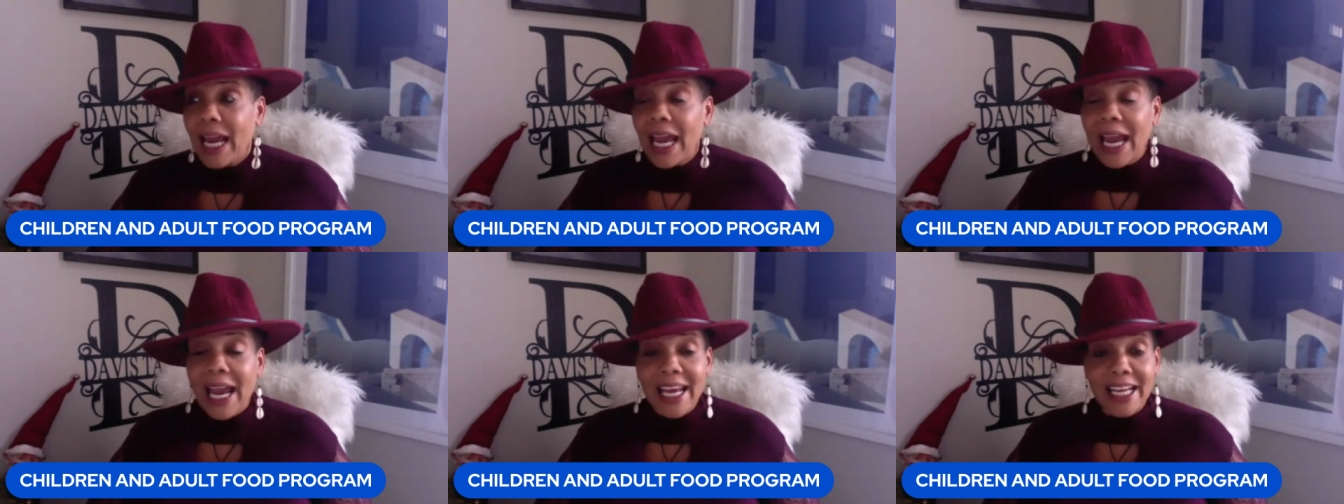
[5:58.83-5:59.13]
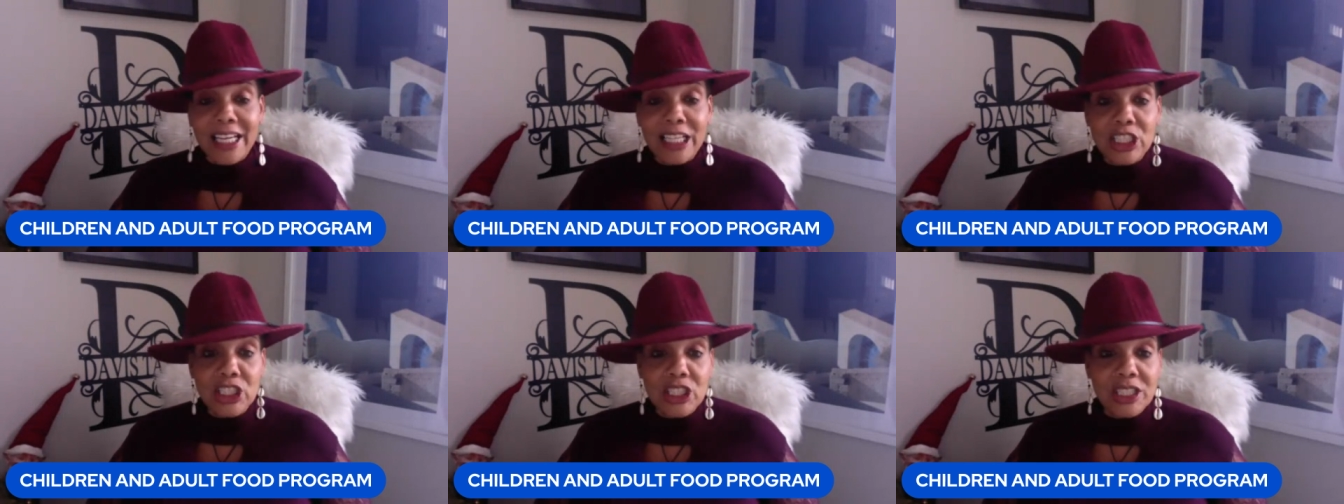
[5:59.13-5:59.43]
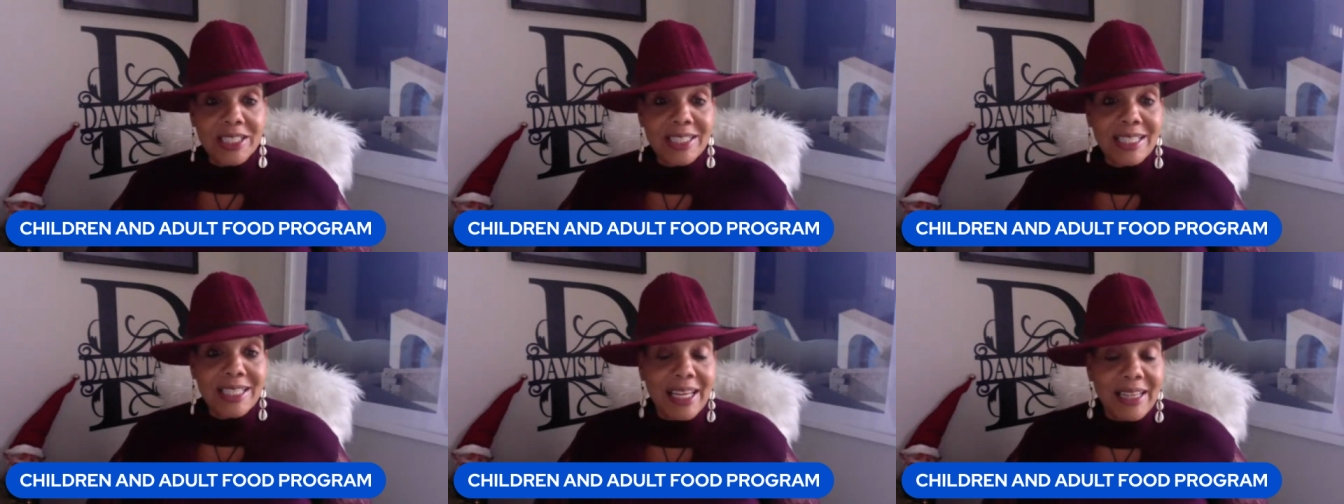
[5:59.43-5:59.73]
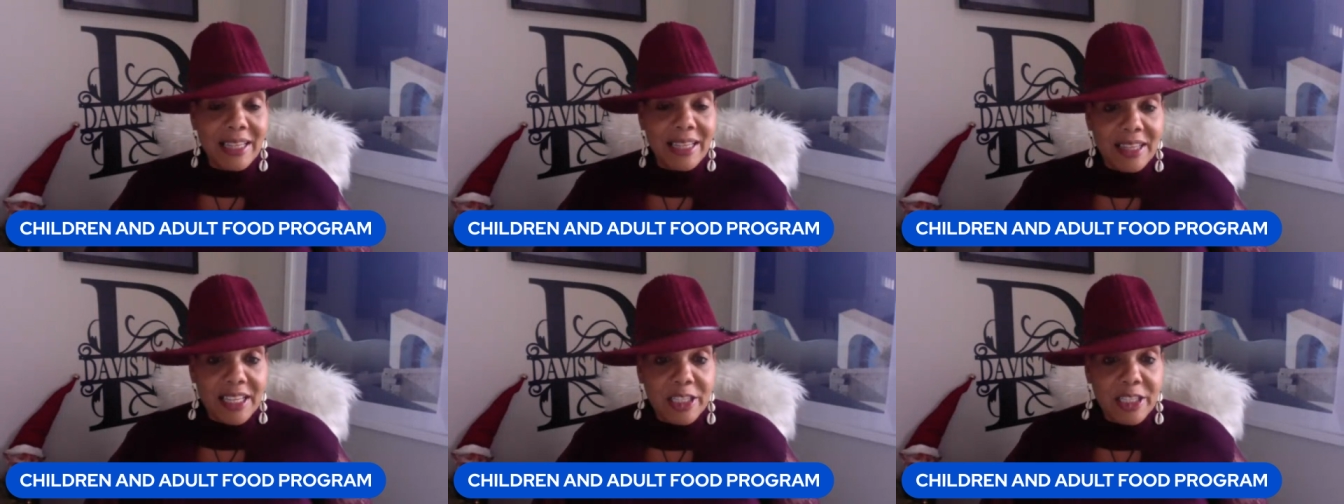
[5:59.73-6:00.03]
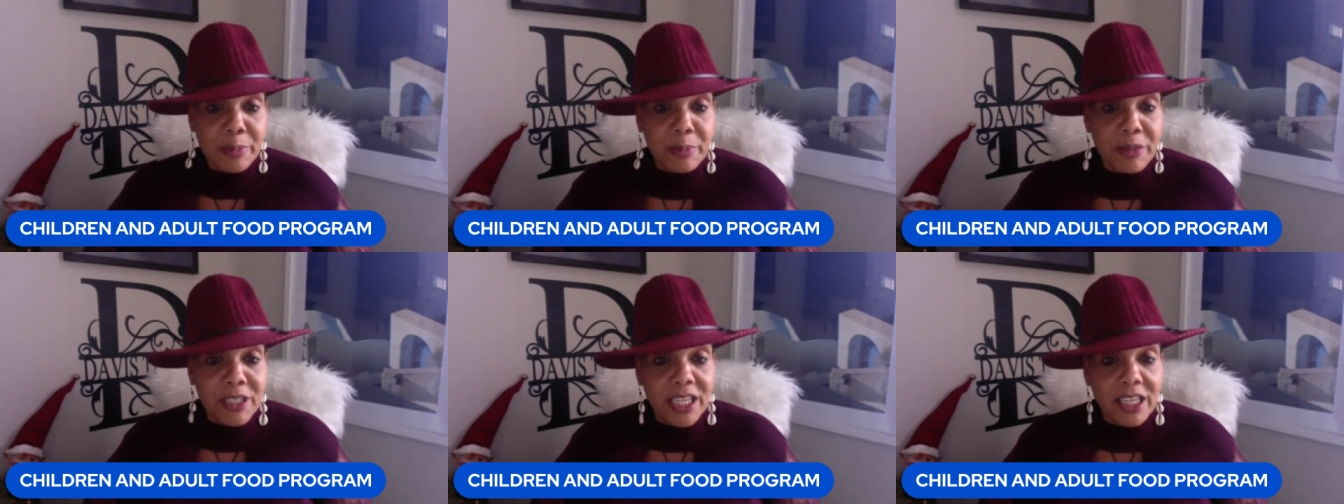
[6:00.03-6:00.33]
And it just say that this
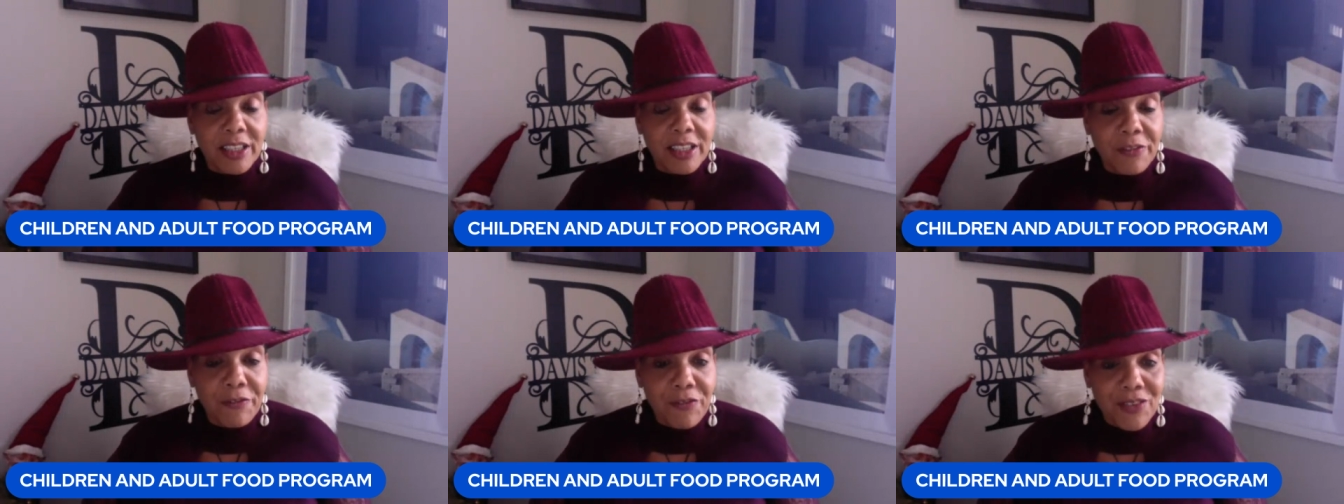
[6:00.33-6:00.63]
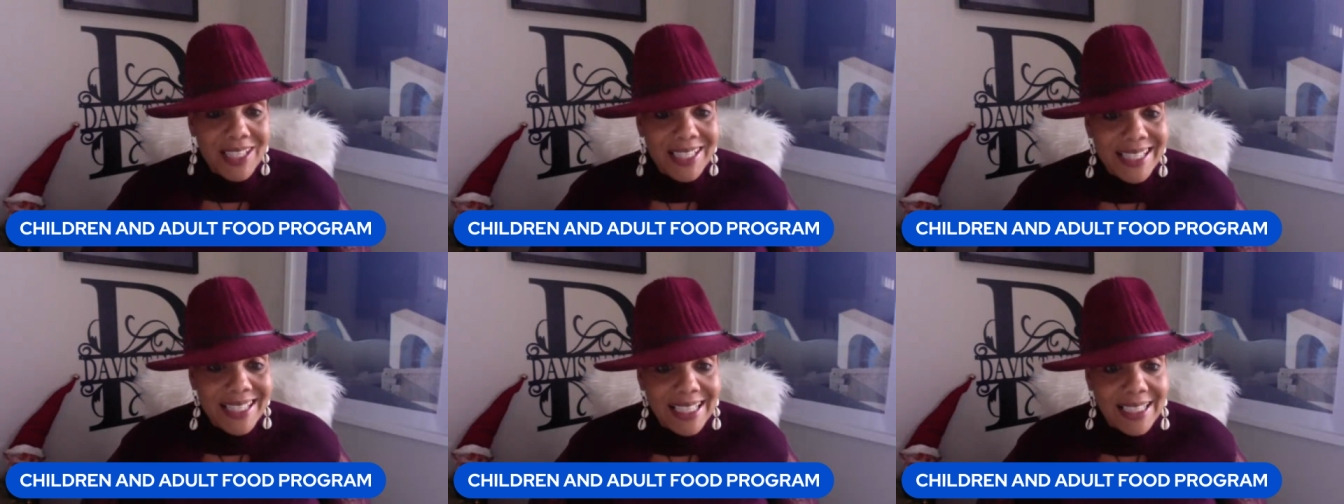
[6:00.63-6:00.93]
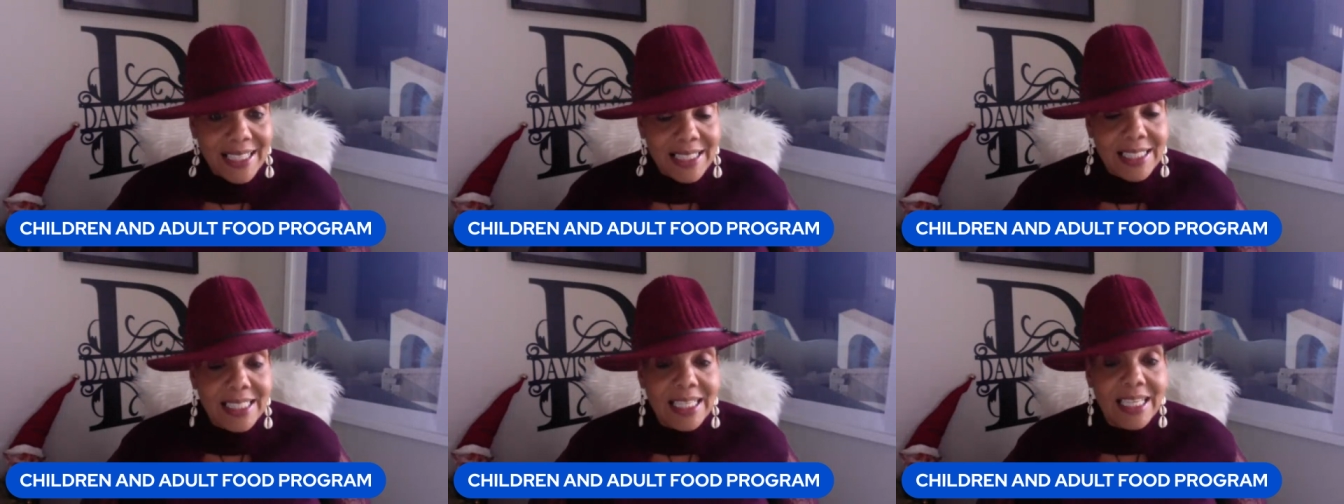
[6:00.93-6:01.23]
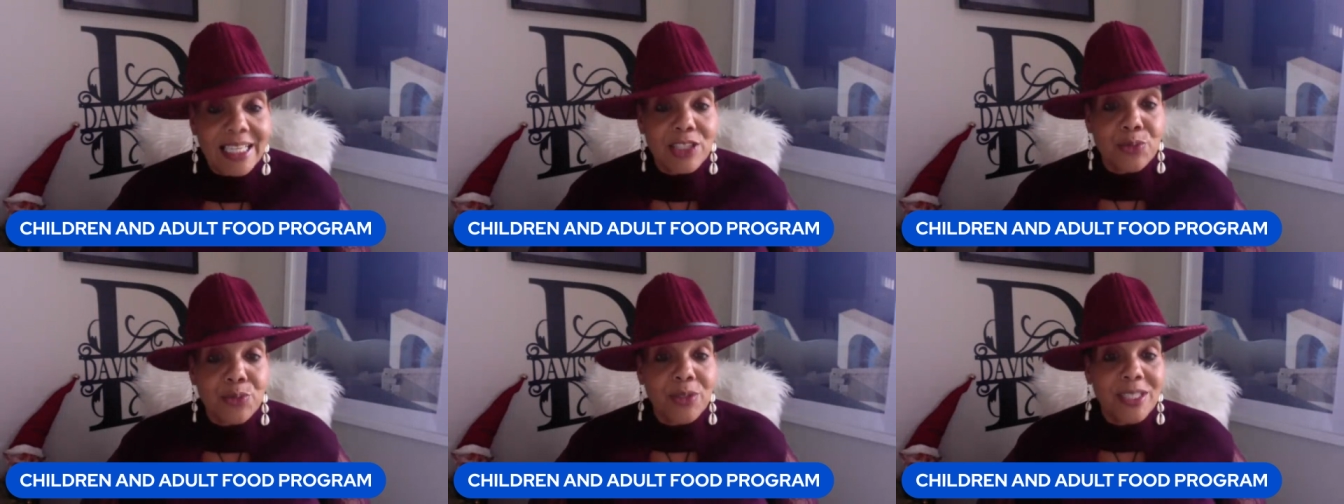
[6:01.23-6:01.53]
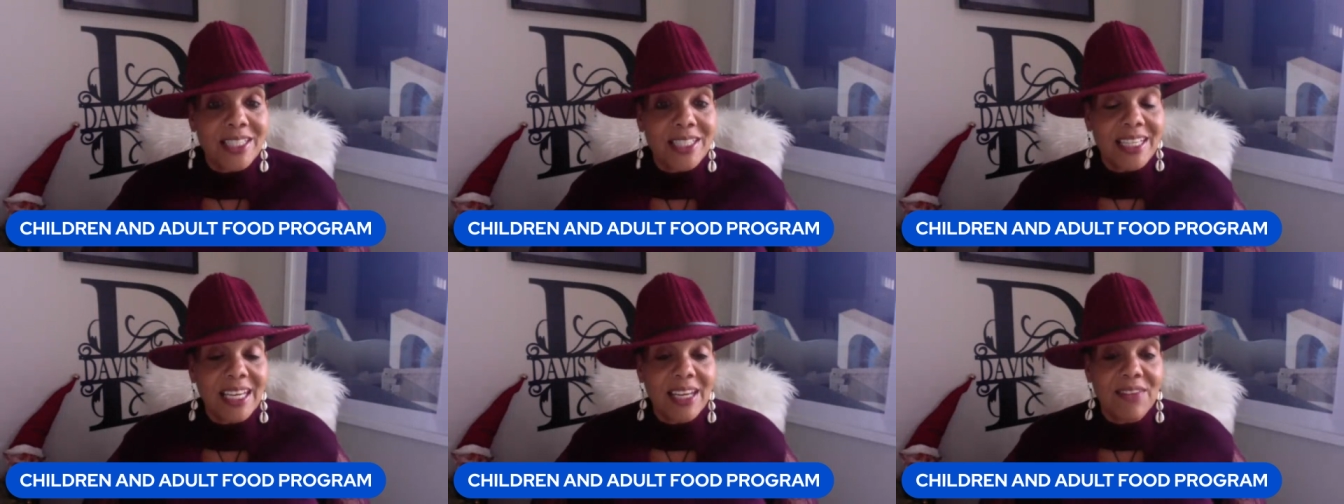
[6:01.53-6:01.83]
particular facility is
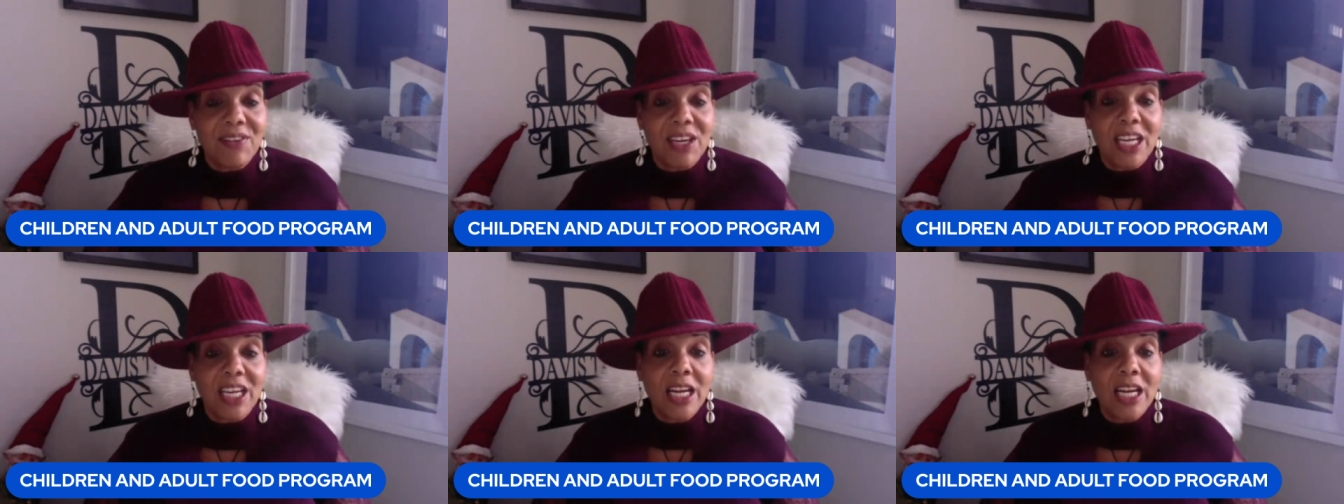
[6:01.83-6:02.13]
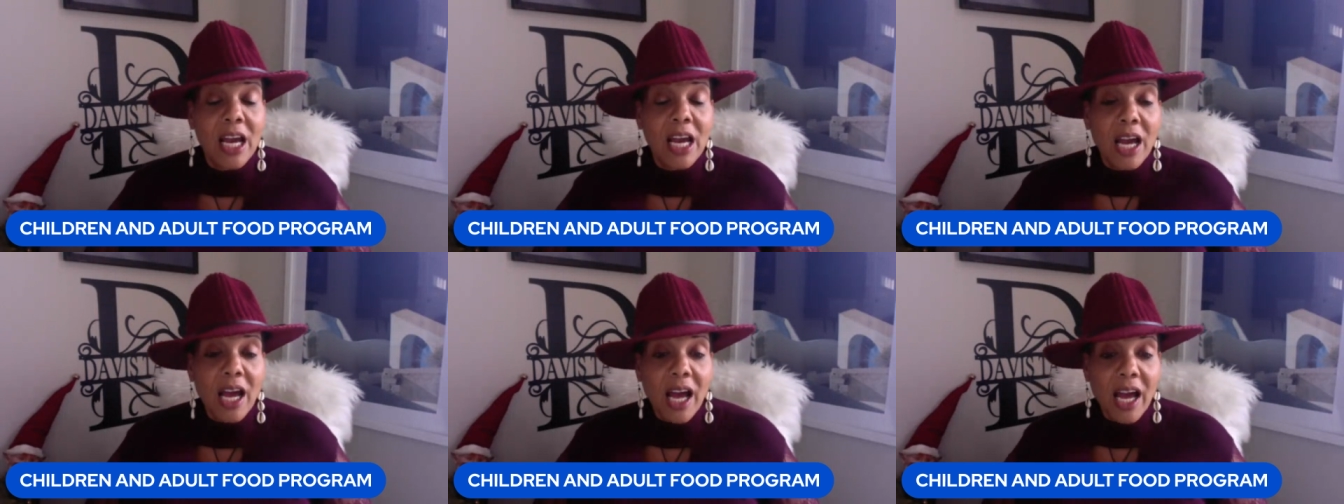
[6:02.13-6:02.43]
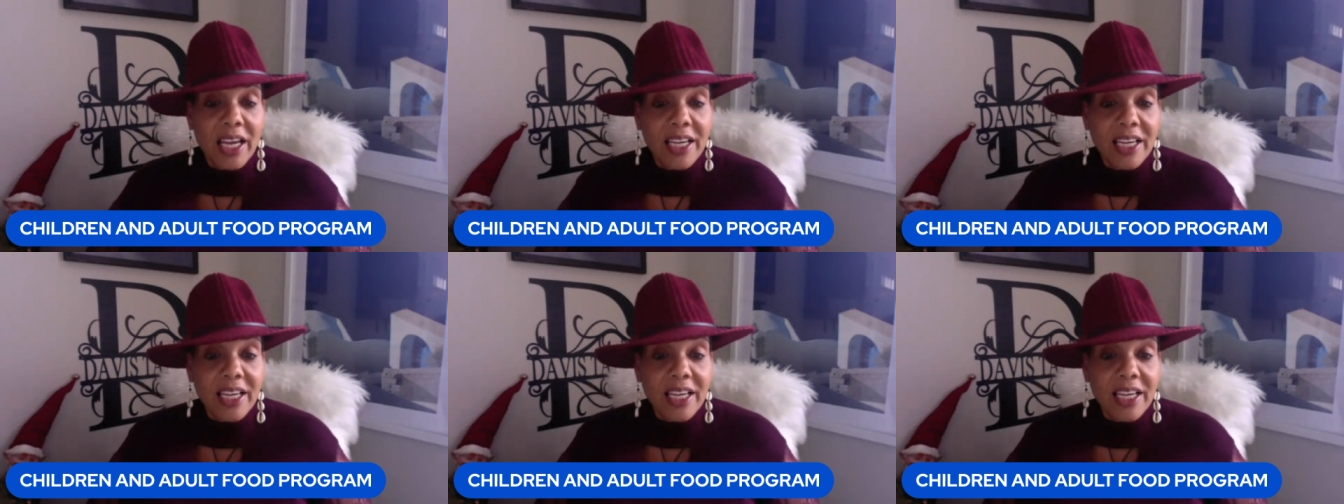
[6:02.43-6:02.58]
receiving a